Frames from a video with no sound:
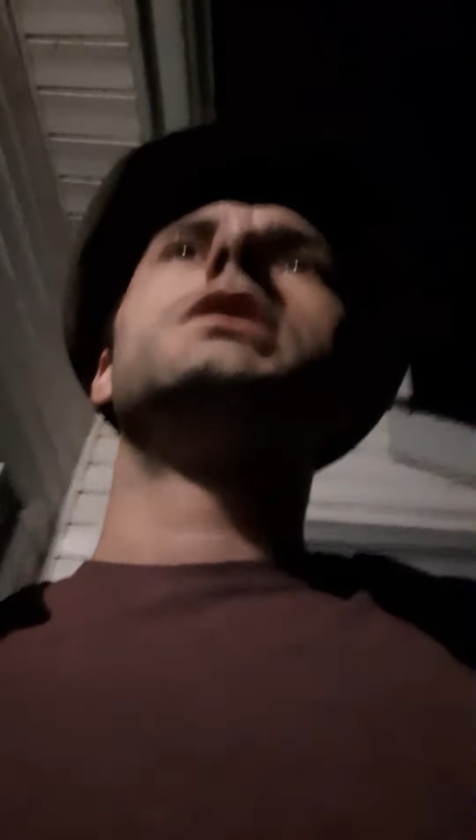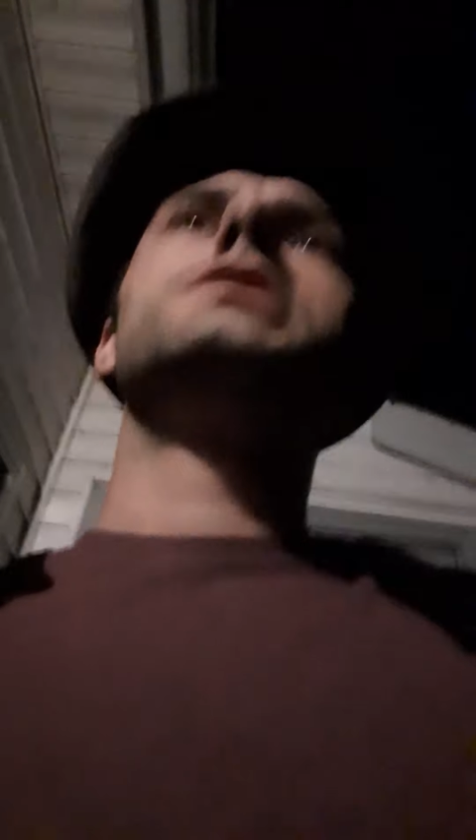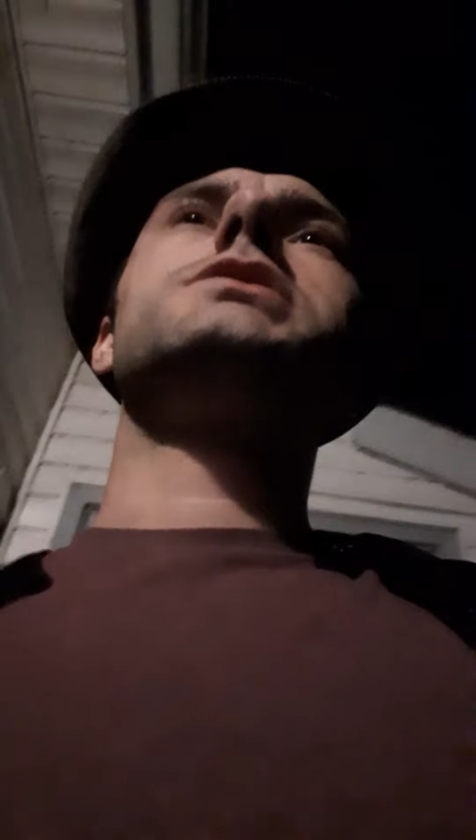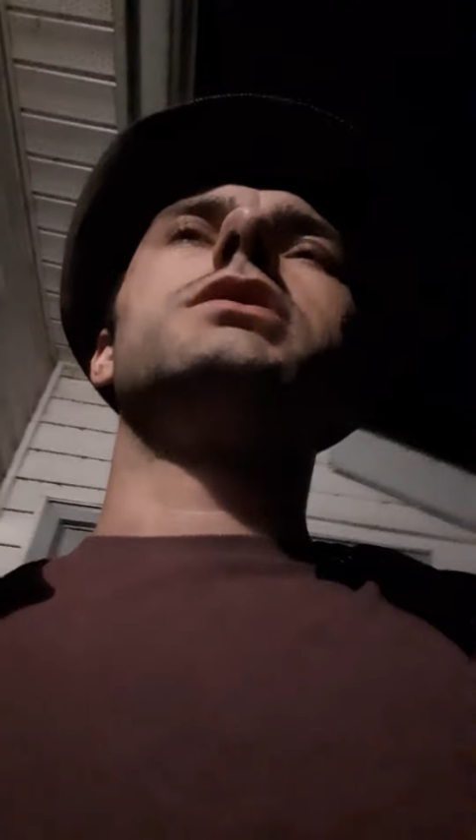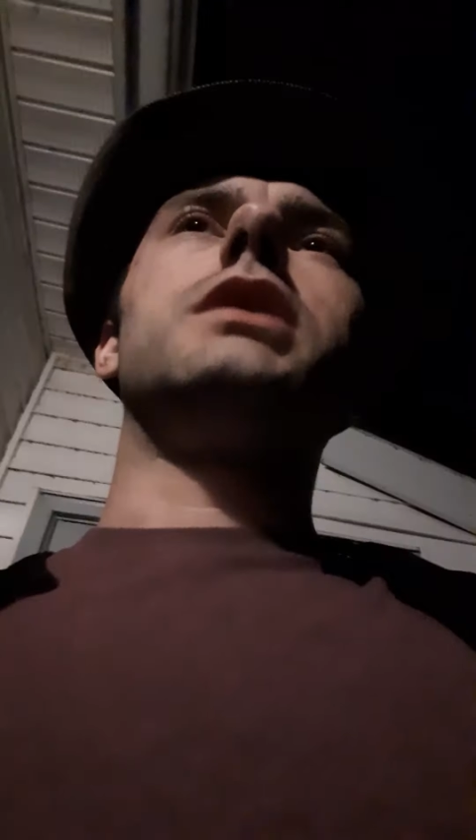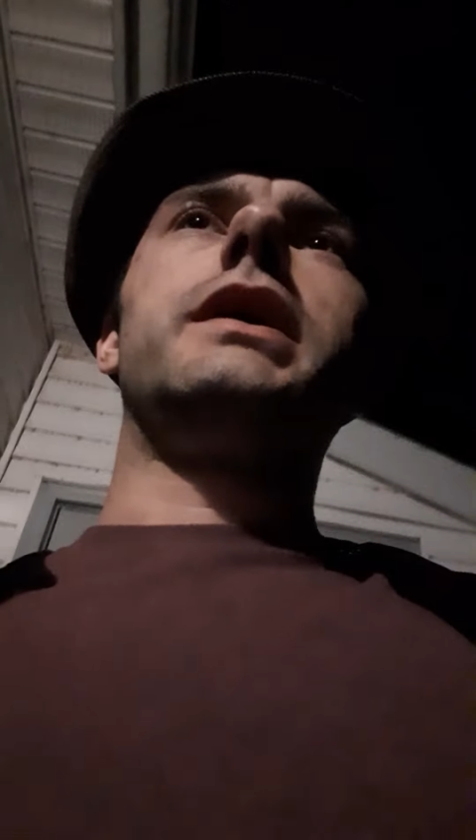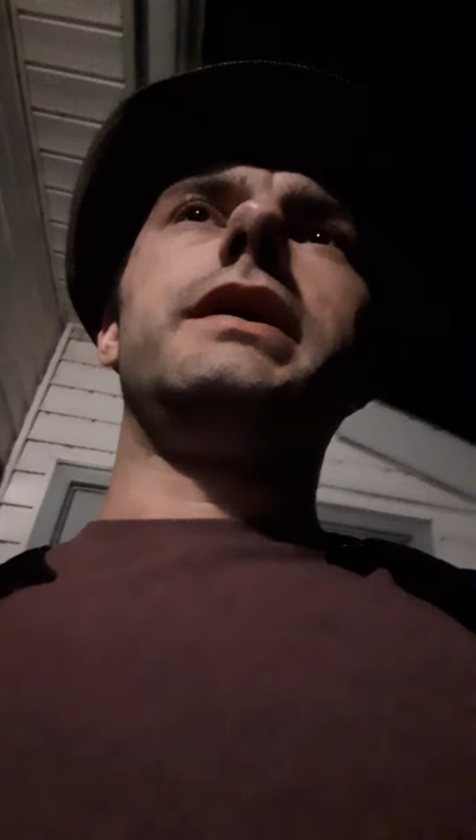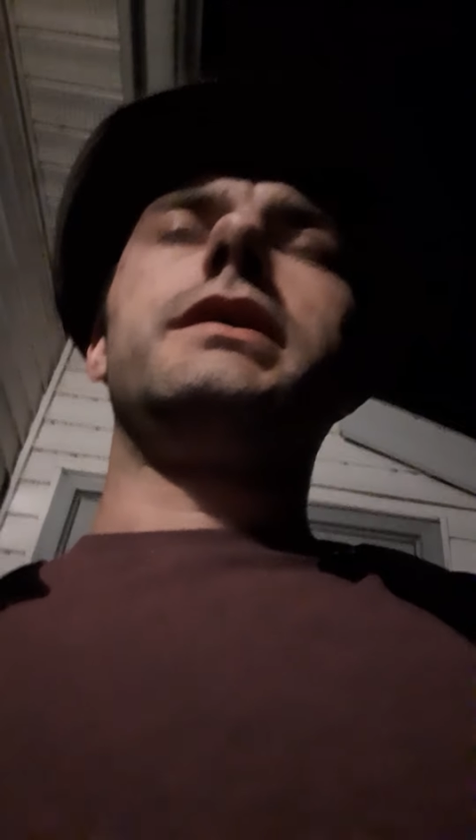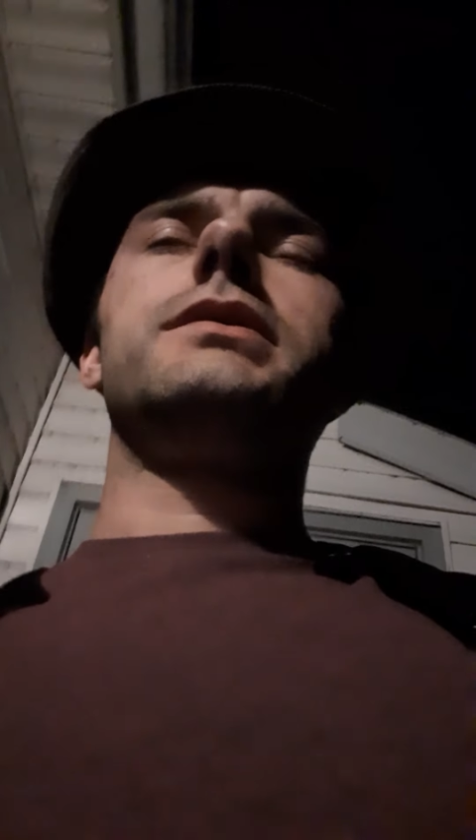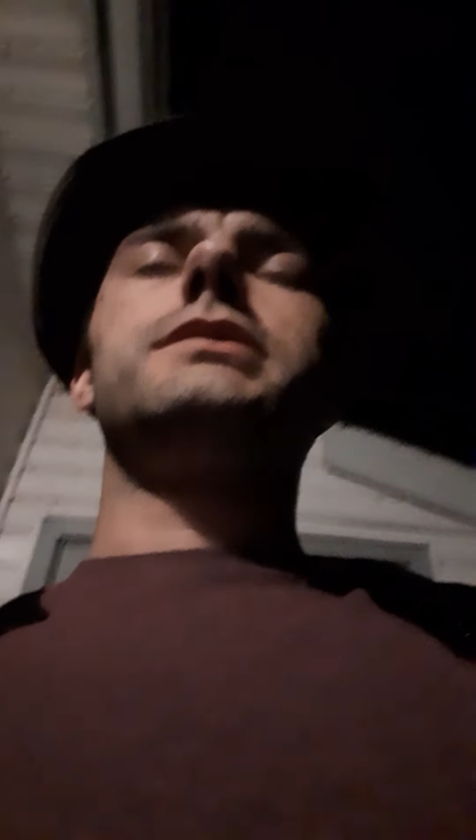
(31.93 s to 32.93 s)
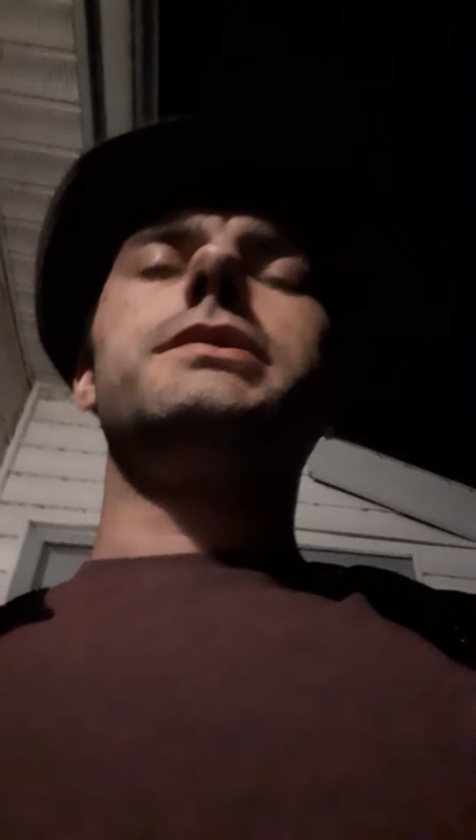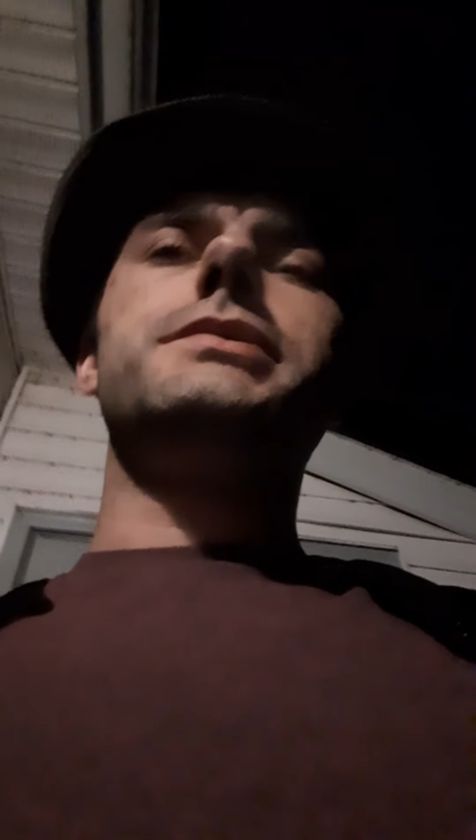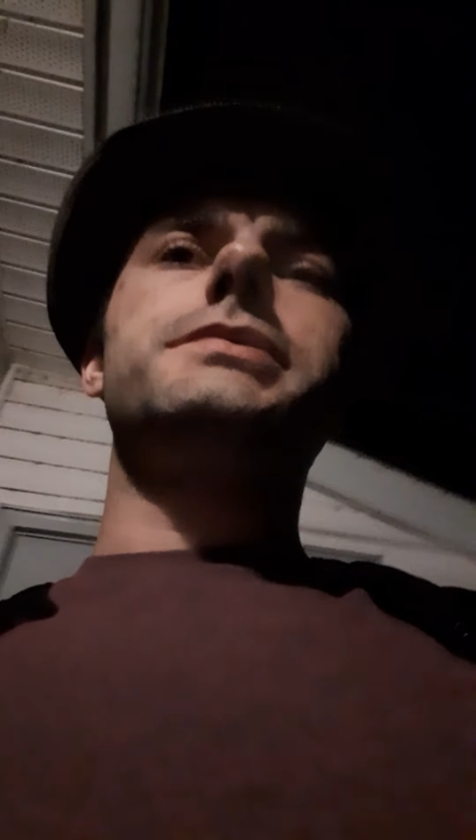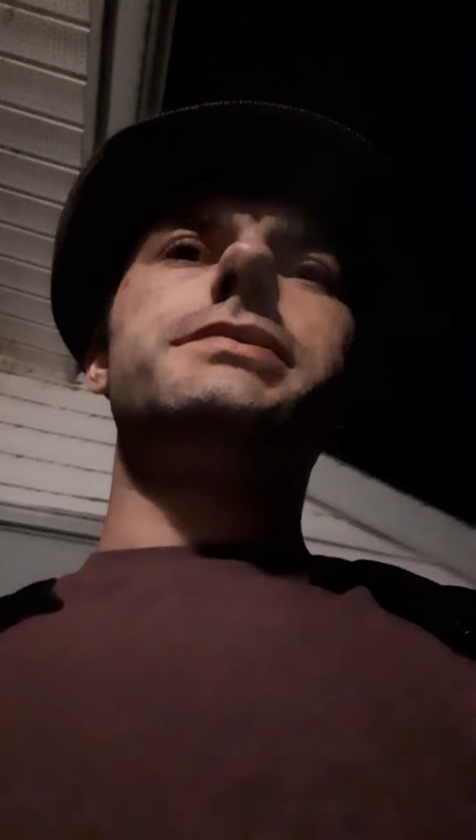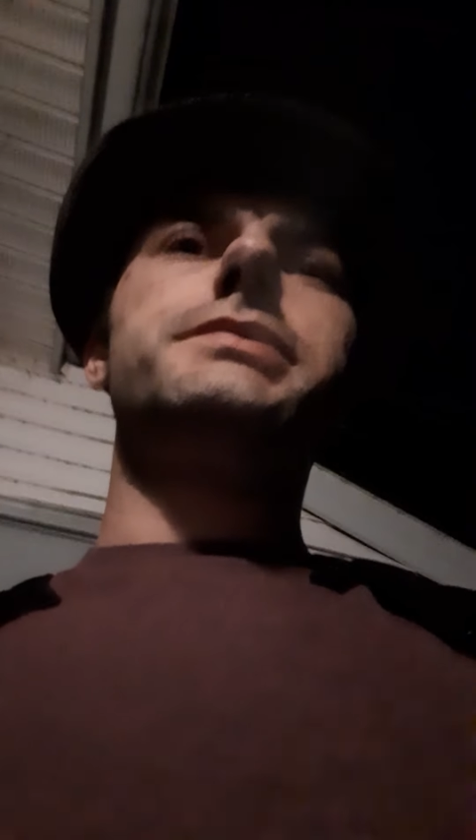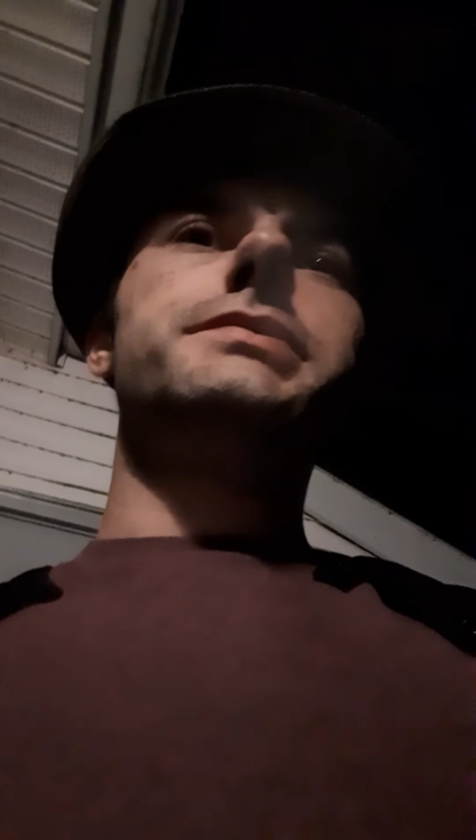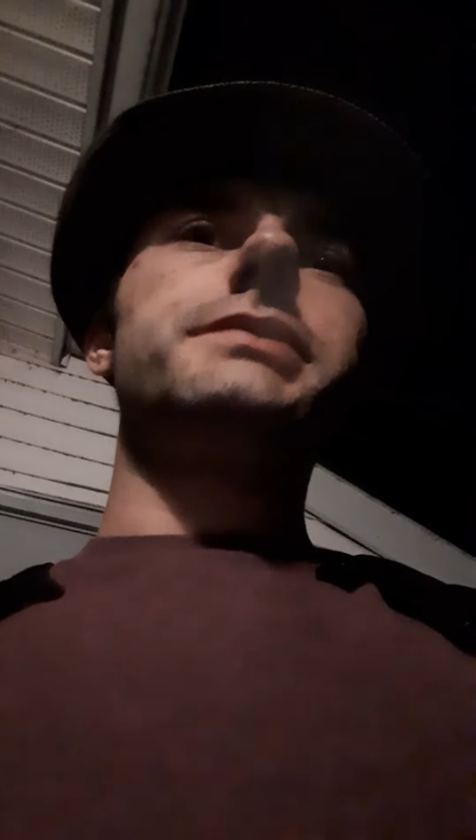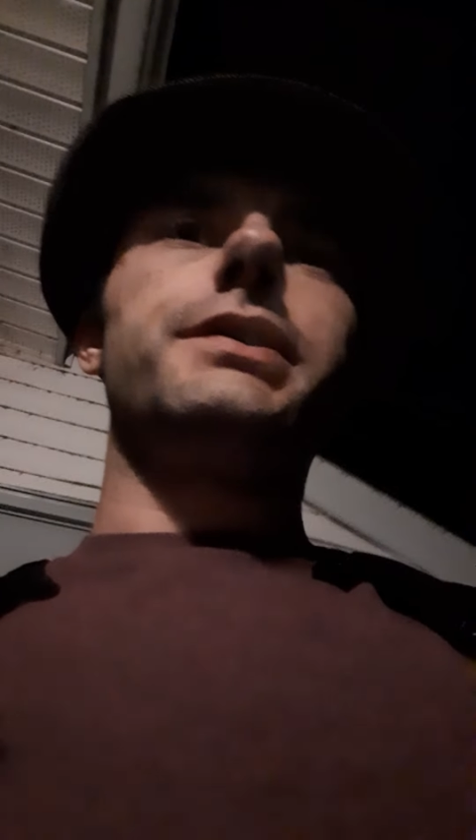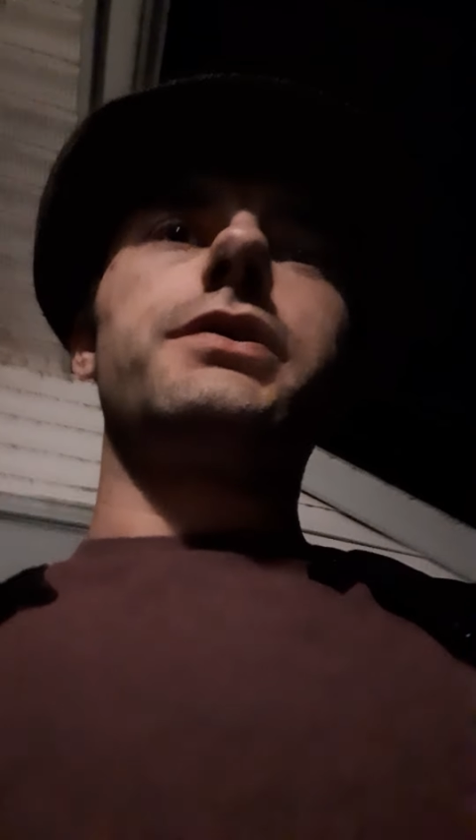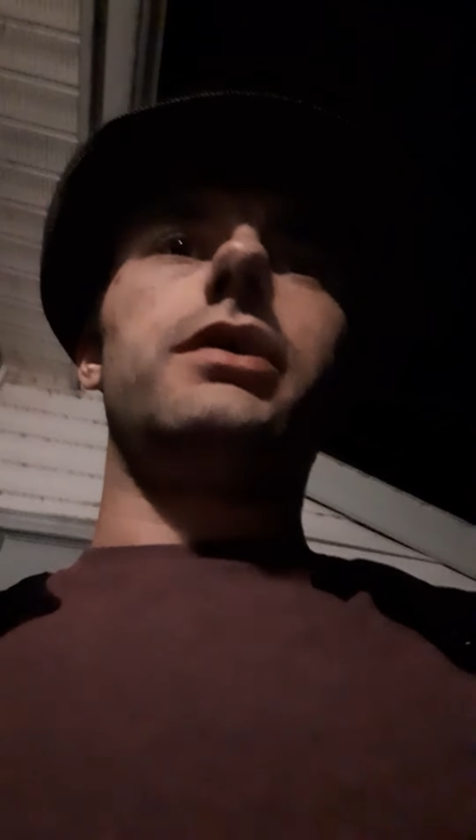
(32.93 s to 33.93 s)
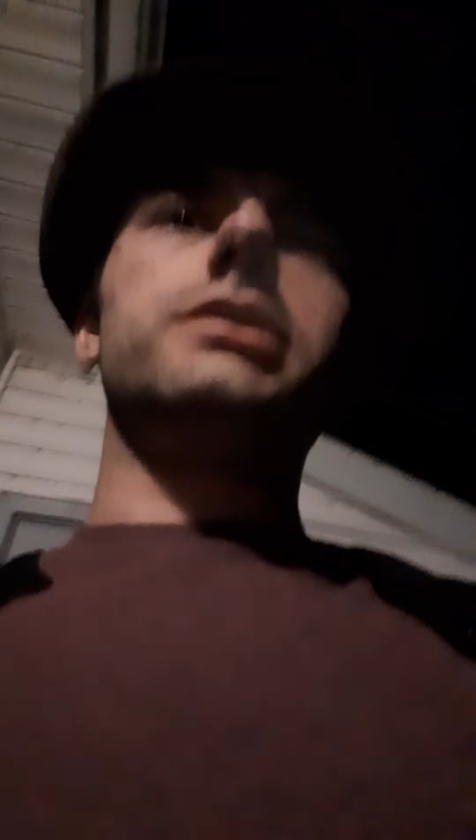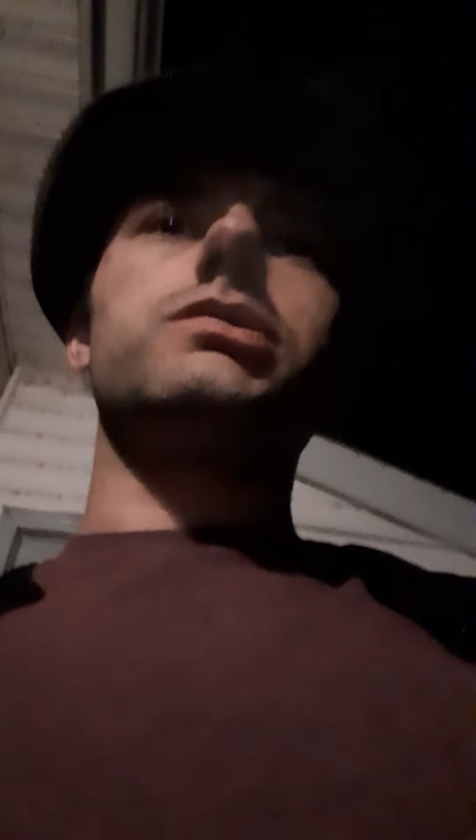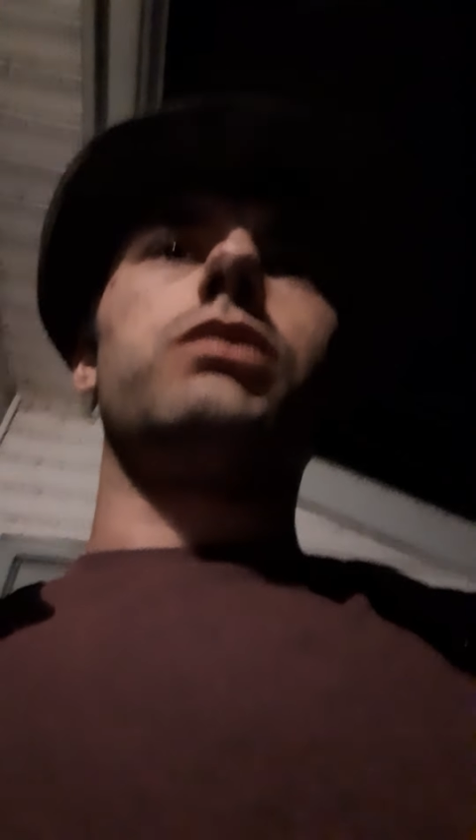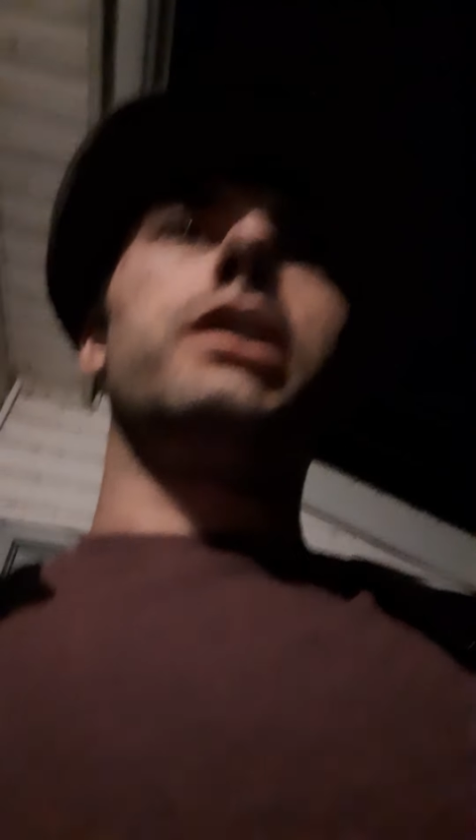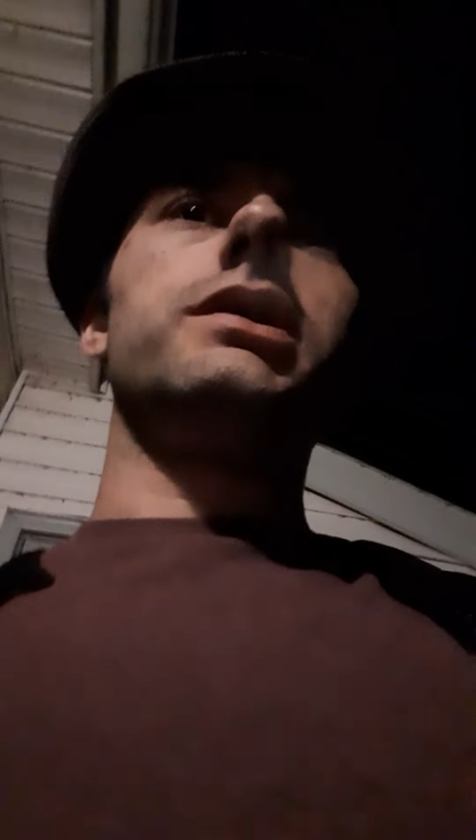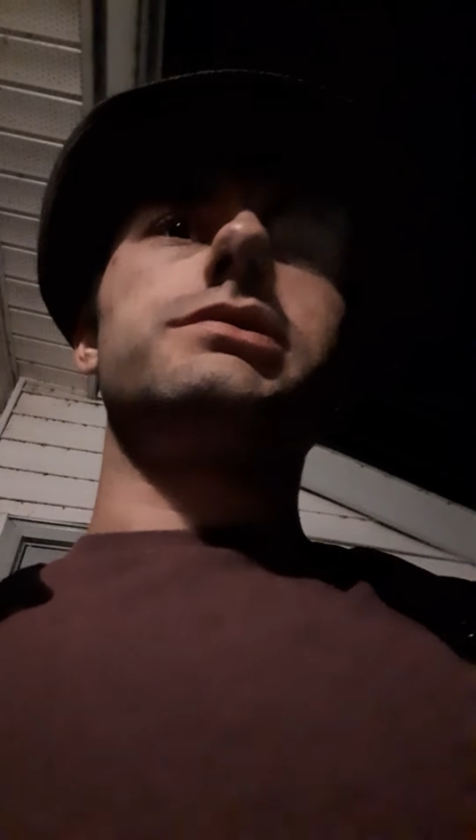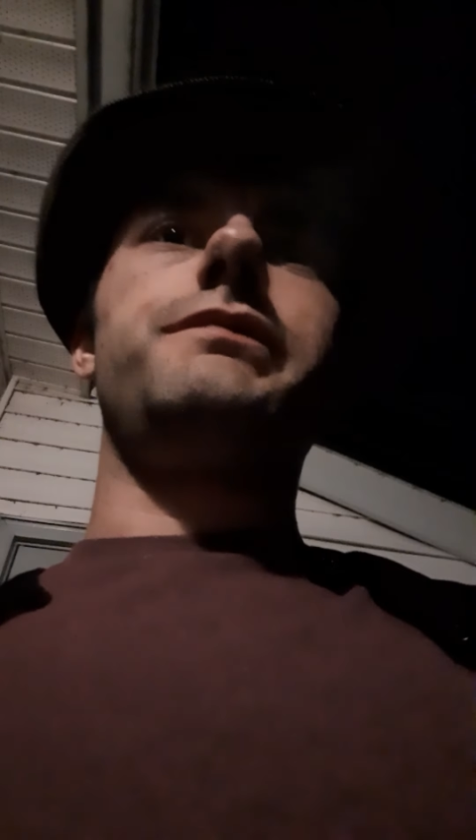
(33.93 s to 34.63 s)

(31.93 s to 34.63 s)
so your thoughts, words,